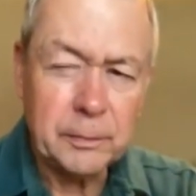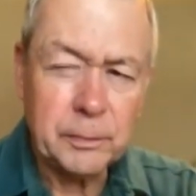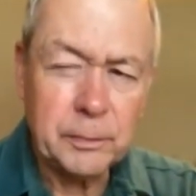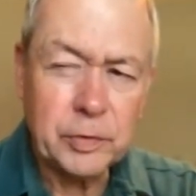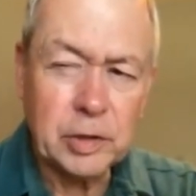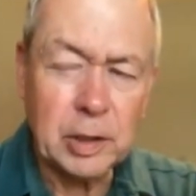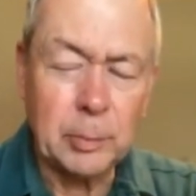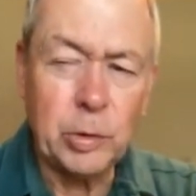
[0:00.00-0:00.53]

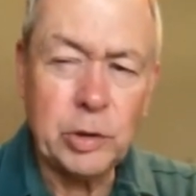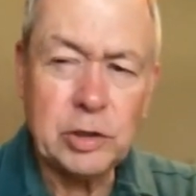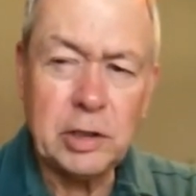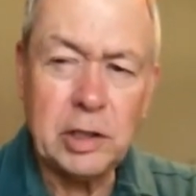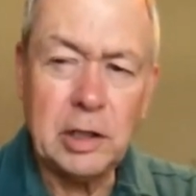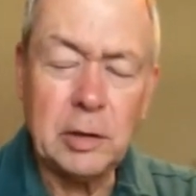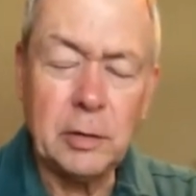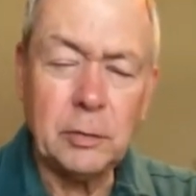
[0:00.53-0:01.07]
some which you
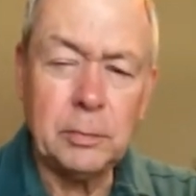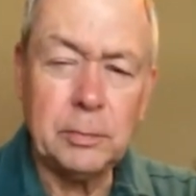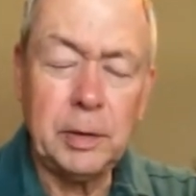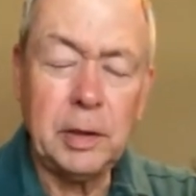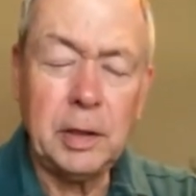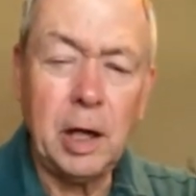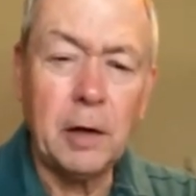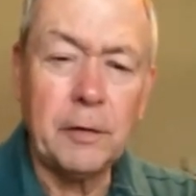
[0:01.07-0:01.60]
need to be
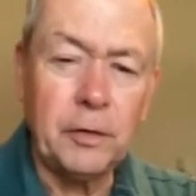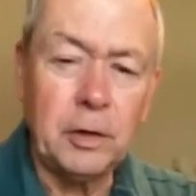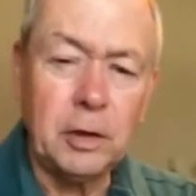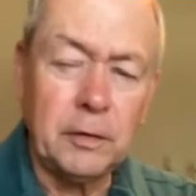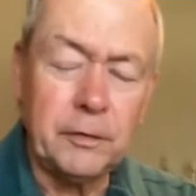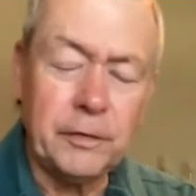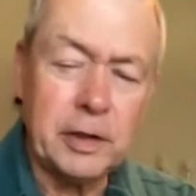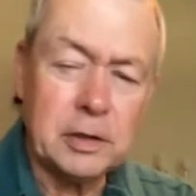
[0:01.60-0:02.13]
careful
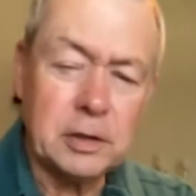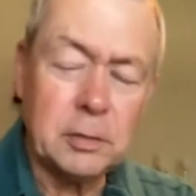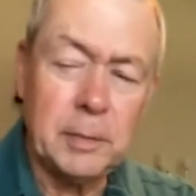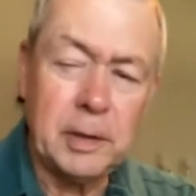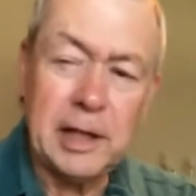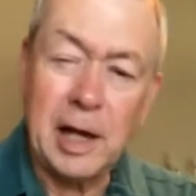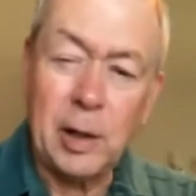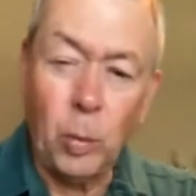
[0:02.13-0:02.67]
of, that you may
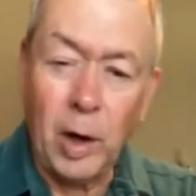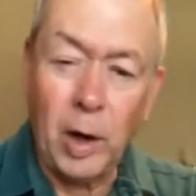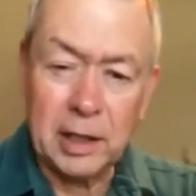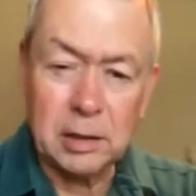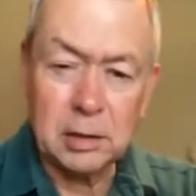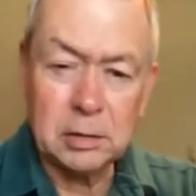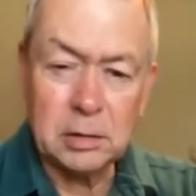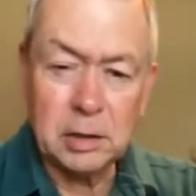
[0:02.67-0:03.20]
not want,
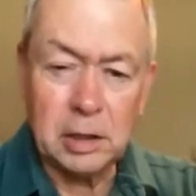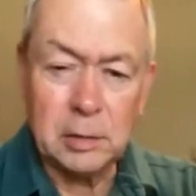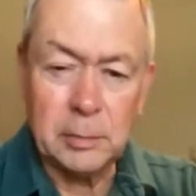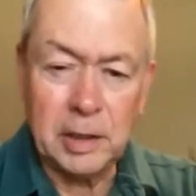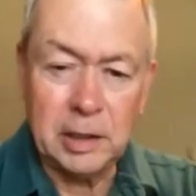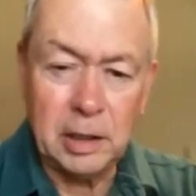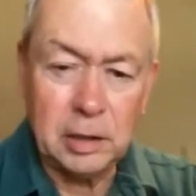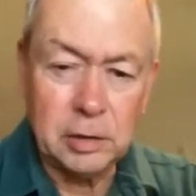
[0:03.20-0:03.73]
and you
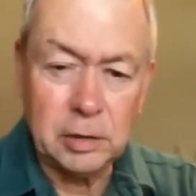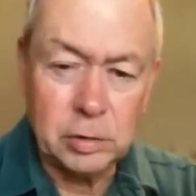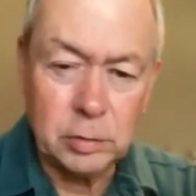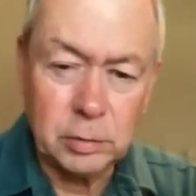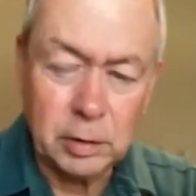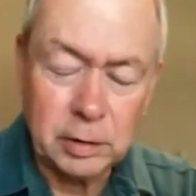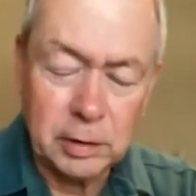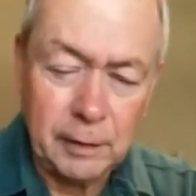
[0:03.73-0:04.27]
may need
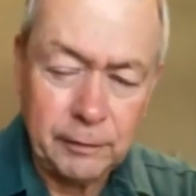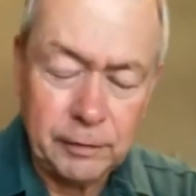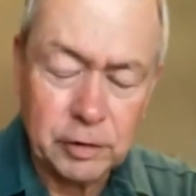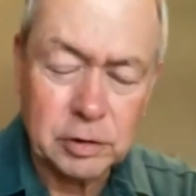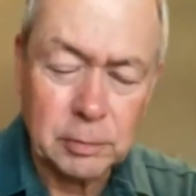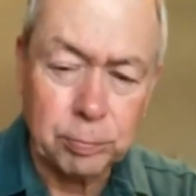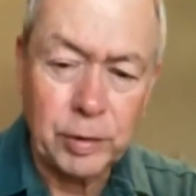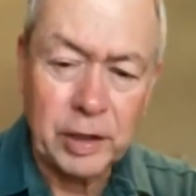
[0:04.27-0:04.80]
to have to
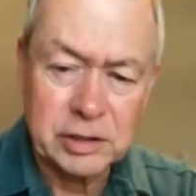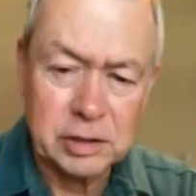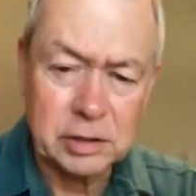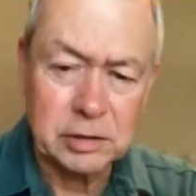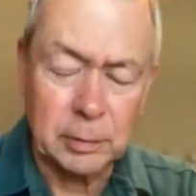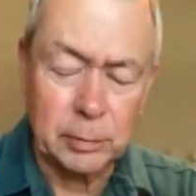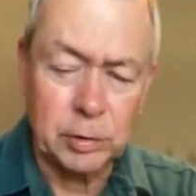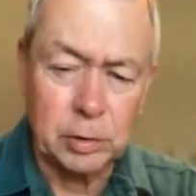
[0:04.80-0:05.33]
suppress
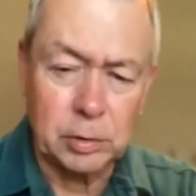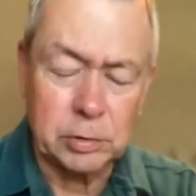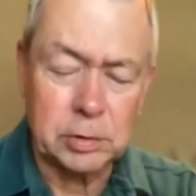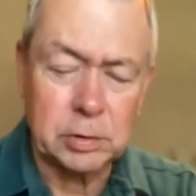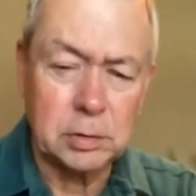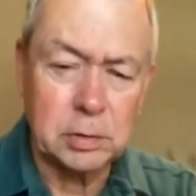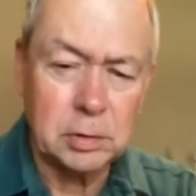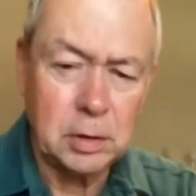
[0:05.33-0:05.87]
some of those
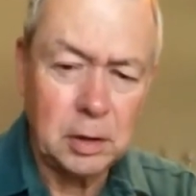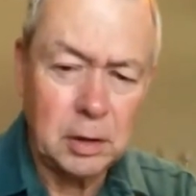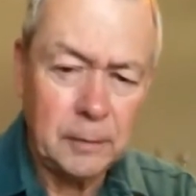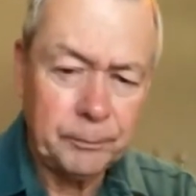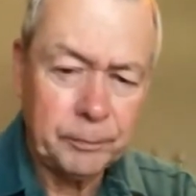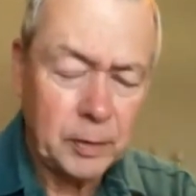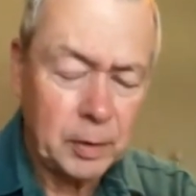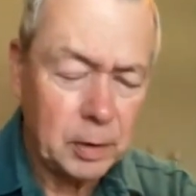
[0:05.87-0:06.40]

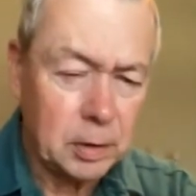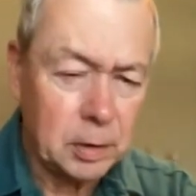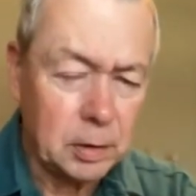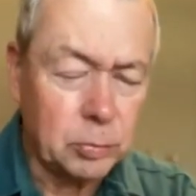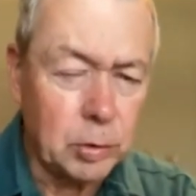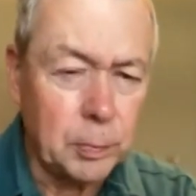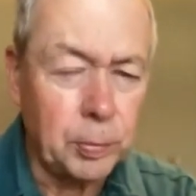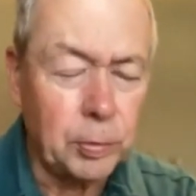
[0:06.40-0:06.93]

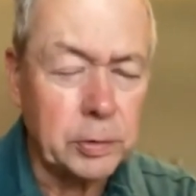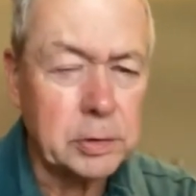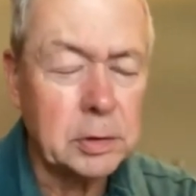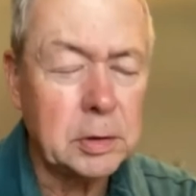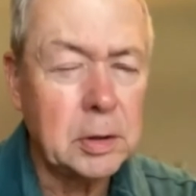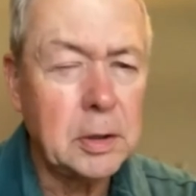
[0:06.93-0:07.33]
ripples.